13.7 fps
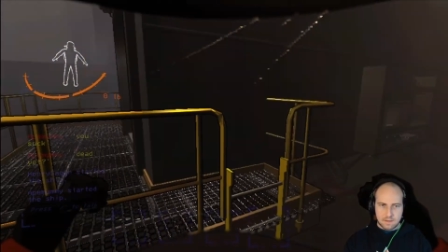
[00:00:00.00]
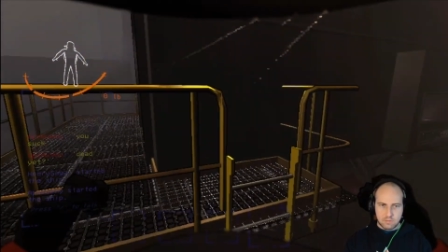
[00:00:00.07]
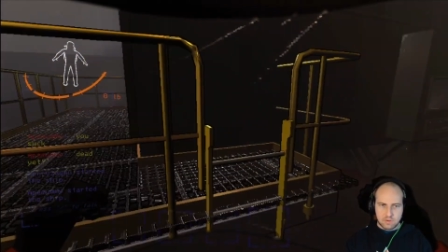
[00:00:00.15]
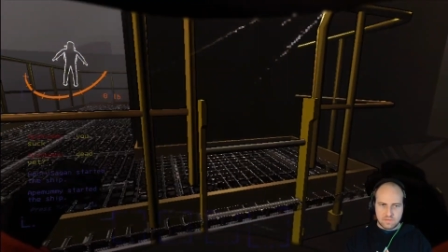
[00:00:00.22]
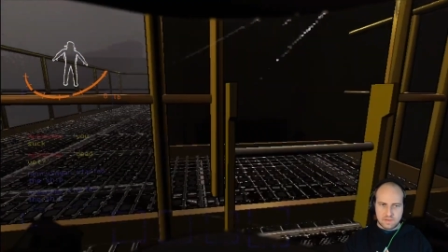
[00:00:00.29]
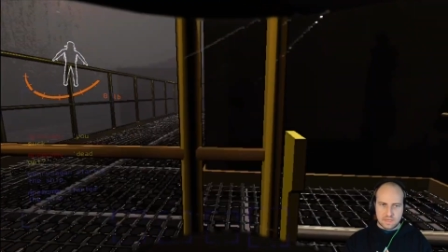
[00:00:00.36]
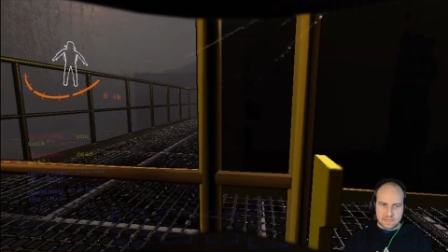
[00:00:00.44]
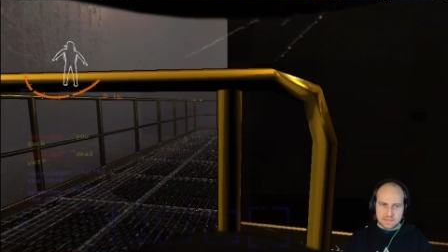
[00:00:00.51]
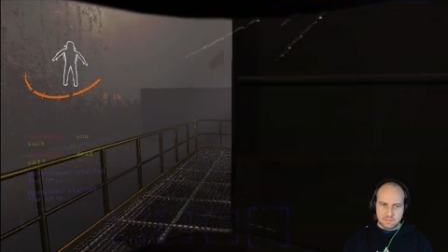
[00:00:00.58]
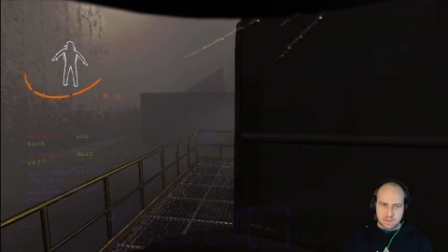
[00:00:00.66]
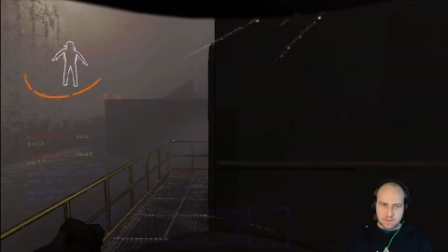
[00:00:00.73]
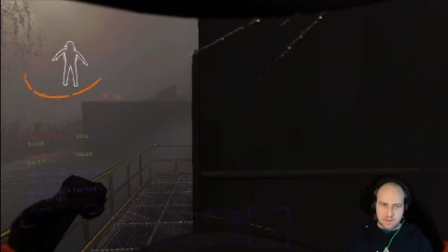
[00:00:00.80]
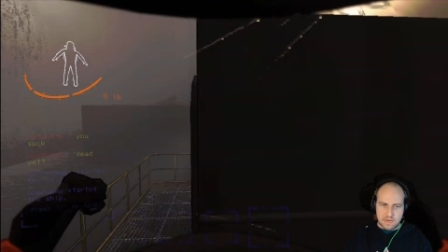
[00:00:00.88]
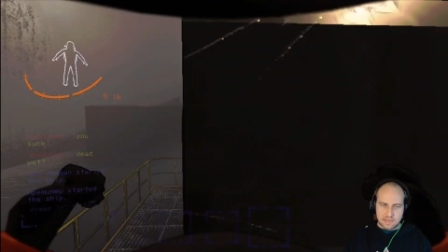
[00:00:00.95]
Would have liked some
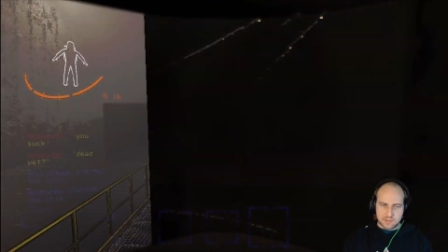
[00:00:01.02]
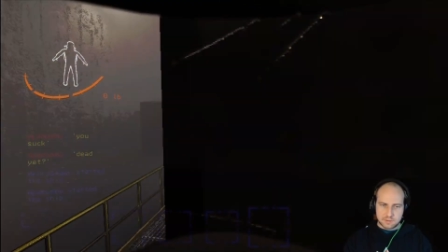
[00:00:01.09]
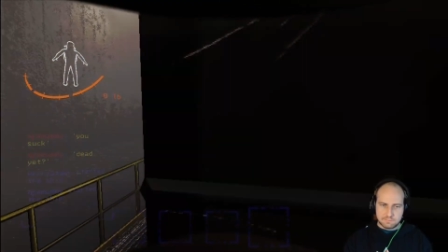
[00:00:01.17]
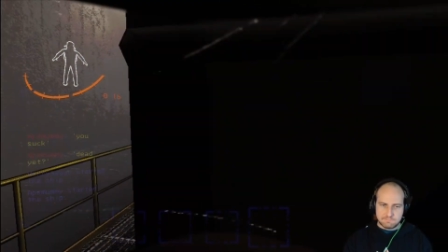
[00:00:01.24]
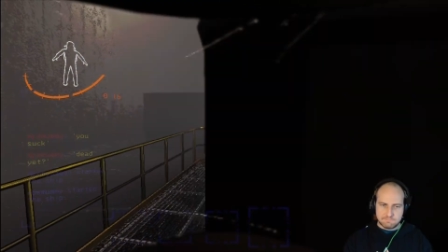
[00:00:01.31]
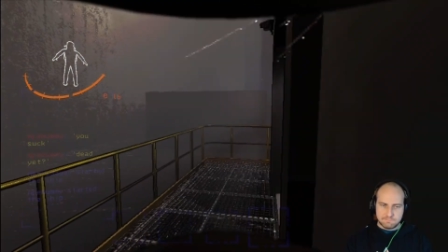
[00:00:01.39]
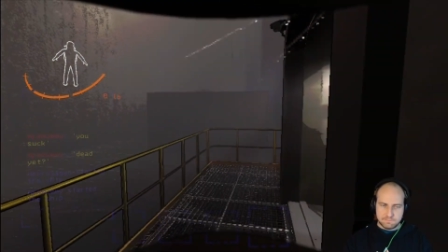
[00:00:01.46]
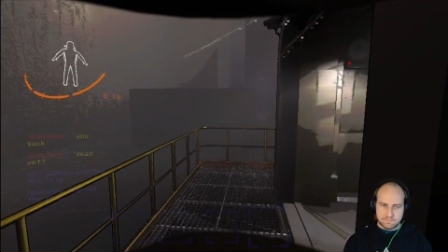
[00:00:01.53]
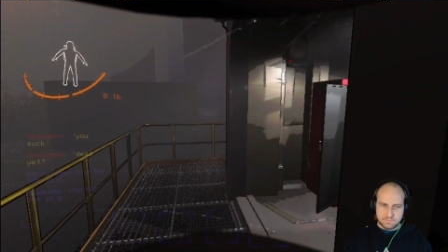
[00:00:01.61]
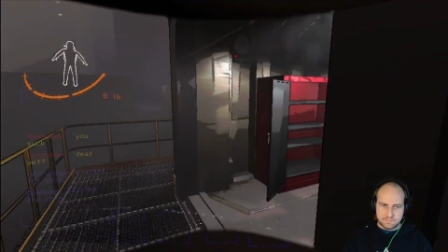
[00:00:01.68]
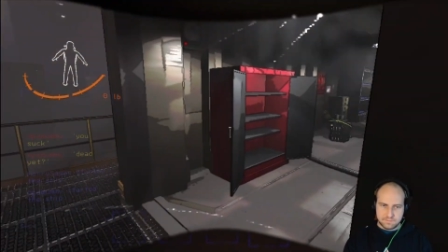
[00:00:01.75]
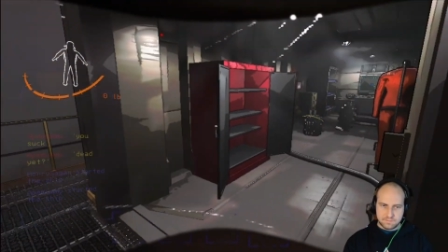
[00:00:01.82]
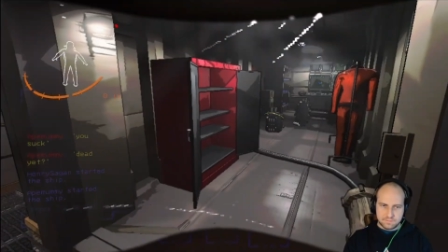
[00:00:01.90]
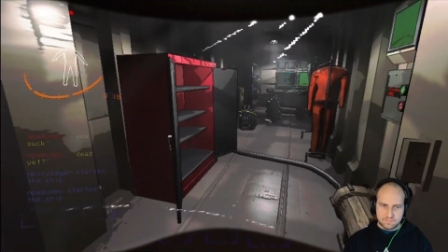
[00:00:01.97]
interaction.
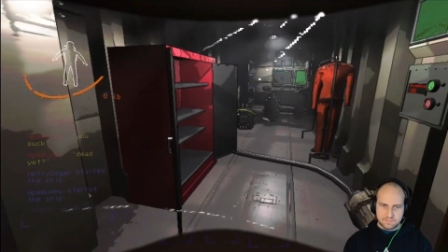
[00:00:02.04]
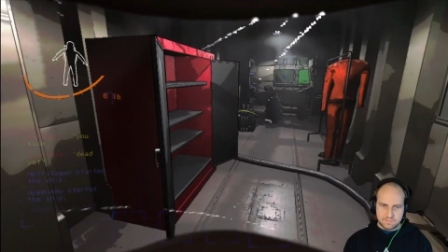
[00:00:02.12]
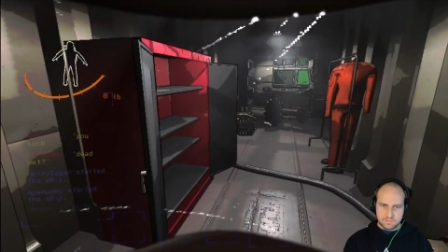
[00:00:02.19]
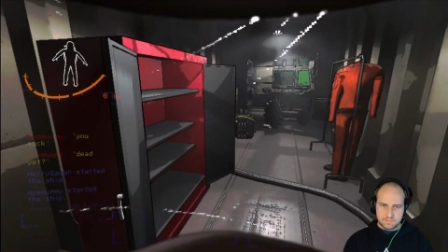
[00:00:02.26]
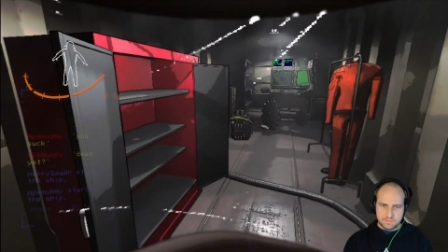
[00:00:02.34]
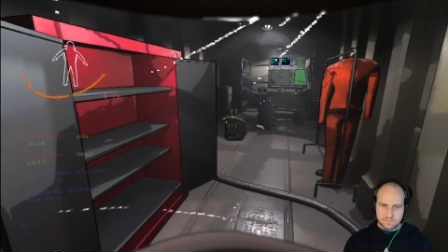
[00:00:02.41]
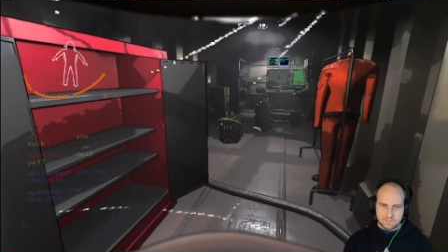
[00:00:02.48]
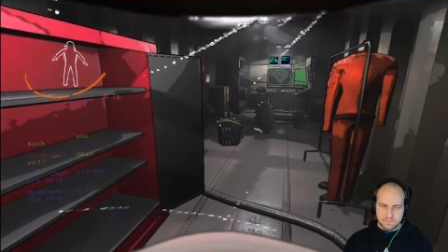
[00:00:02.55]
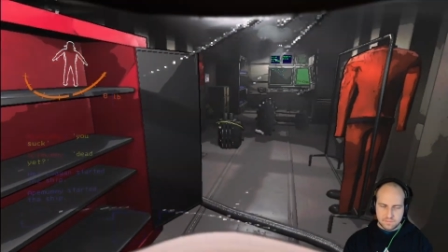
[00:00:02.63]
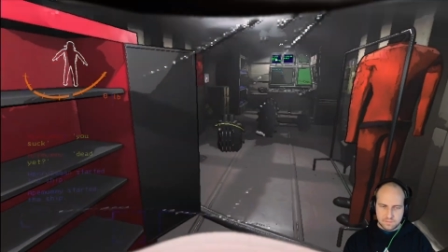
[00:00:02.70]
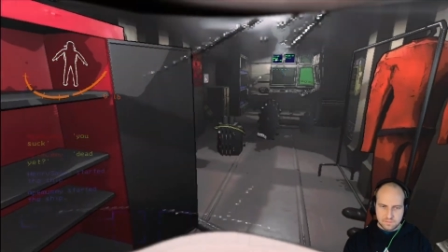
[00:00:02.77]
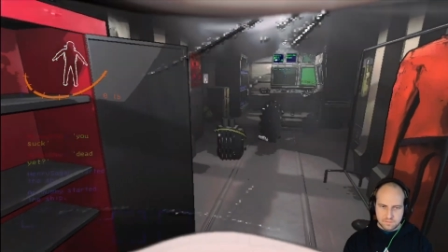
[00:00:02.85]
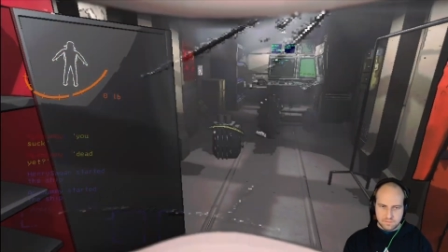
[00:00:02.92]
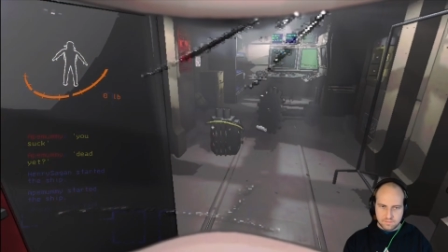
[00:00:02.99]
Is there
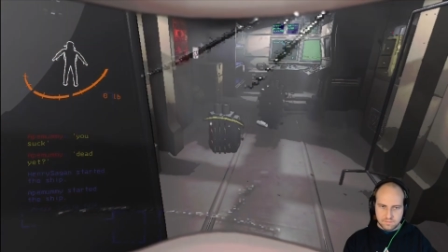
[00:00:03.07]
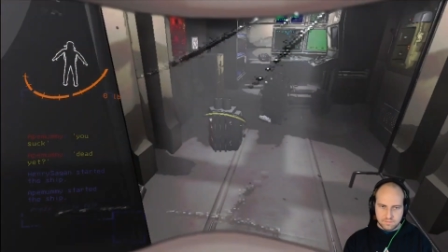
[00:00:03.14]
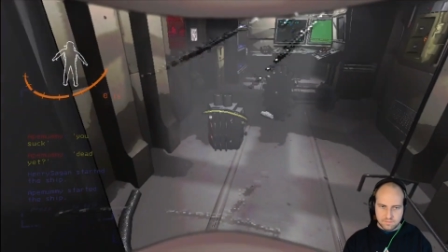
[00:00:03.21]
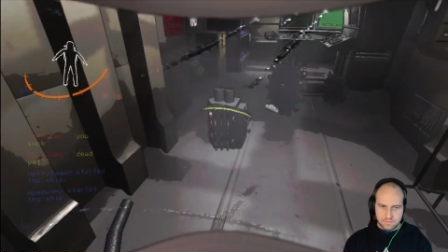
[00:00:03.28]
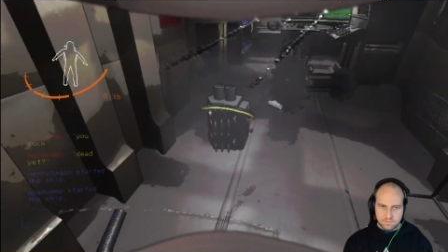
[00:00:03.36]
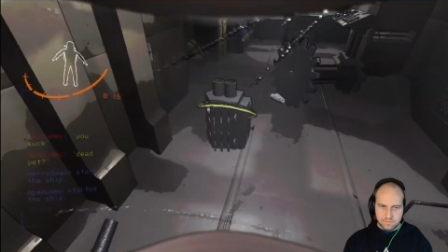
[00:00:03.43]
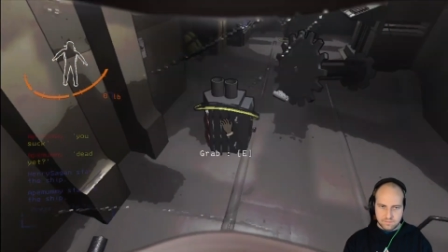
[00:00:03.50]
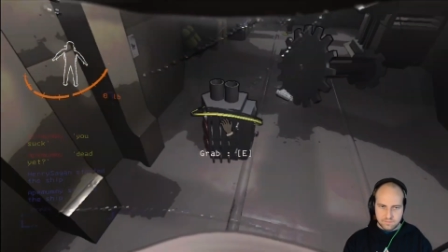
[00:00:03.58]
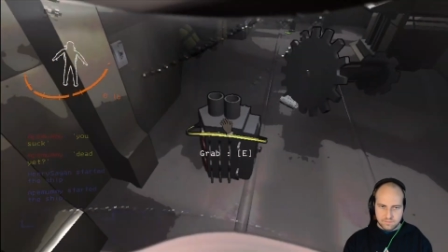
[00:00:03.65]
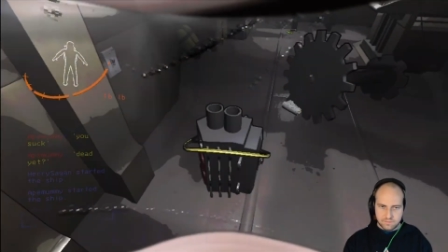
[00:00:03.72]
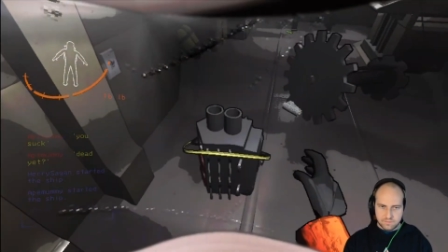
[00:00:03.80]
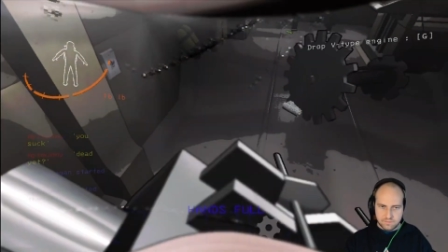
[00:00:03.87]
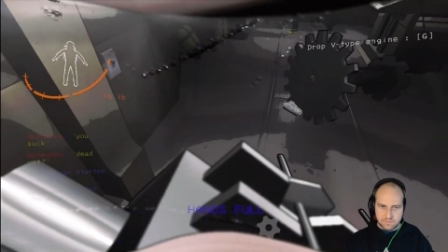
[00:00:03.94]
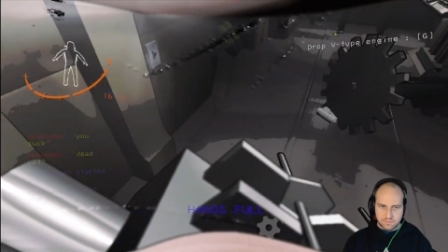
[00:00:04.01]
anything over
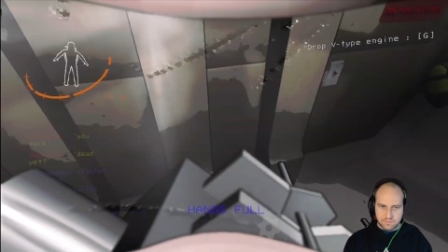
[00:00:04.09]
here?